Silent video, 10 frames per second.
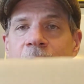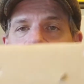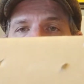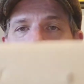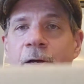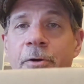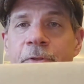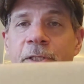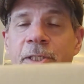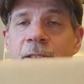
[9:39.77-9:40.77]
So
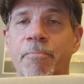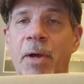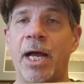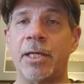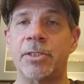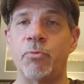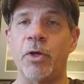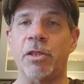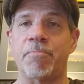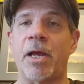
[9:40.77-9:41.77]
this is the box
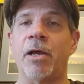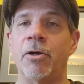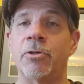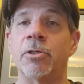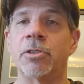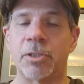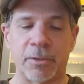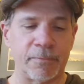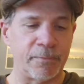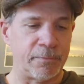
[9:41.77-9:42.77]
with my
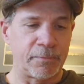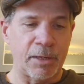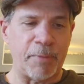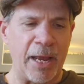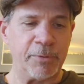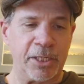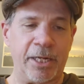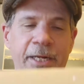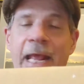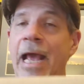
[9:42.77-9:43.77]
uncle's pipes in
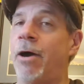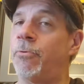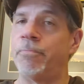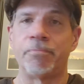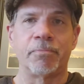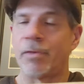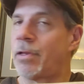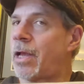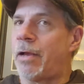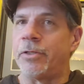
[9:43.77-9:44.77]
it. Now,
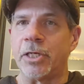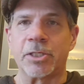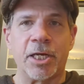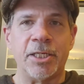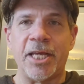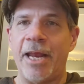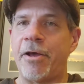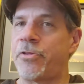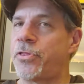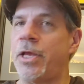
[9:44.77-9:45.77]
does it contain
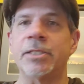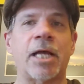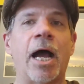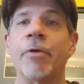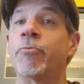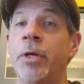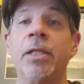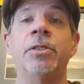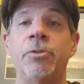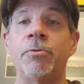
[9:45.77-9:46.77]
other things? I
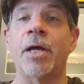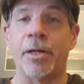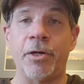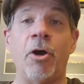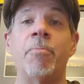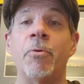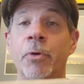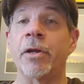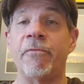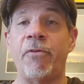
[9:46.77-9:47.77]
really do not know, but
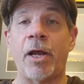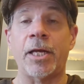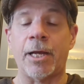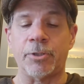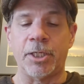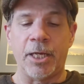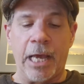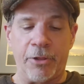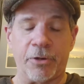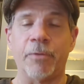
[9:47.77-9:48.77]
we're going to find out
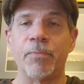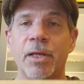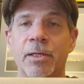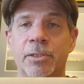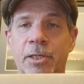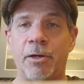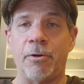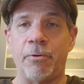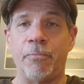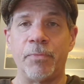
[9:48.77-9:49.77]
together.
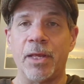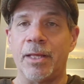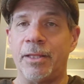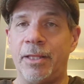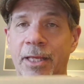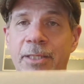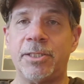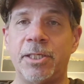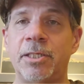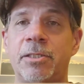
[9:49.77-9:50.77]
So
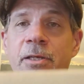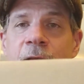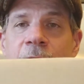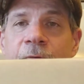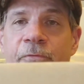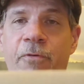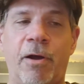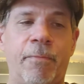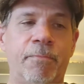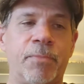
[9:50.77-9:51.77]
this is
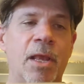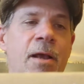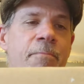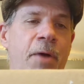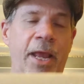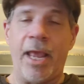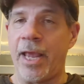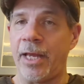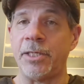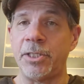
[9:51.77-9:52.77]
from my
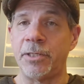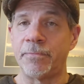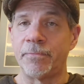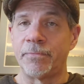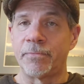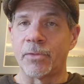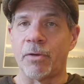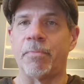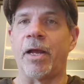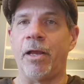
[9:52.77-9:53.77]
aunt,
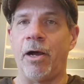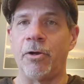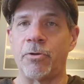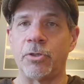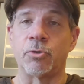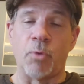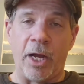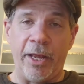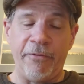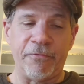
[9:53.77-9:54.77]
my uncle's
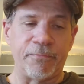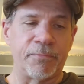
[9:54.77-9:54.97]
wife,